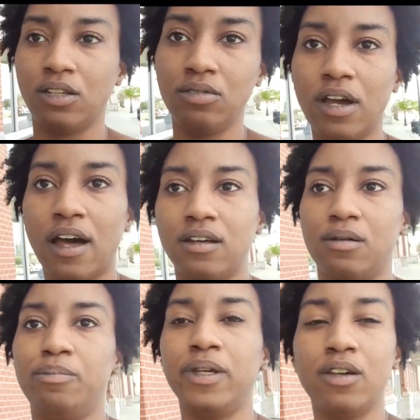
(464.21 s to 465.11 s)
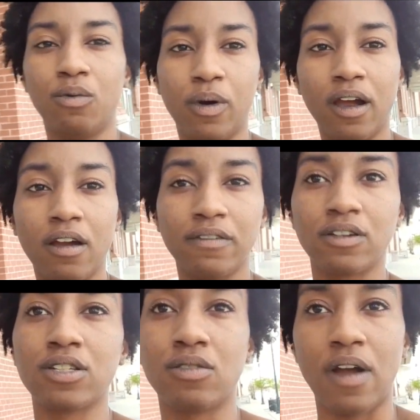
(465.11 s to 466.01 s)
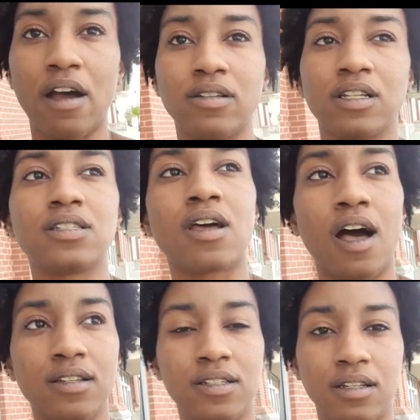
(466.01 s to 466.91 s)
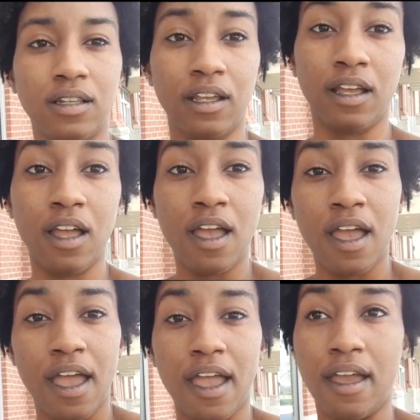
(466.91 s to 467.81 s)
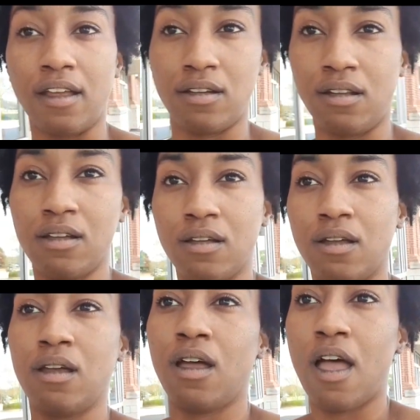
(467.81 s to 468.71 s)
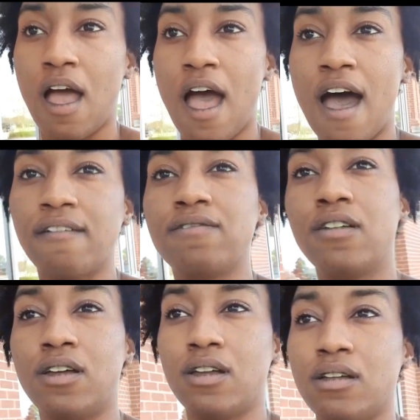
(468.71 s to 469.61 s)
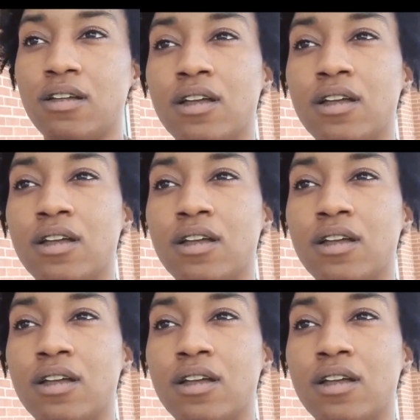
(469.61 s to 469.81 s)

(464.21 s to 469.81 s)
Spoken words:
You gotta be aware of your surroundings constantly, and have the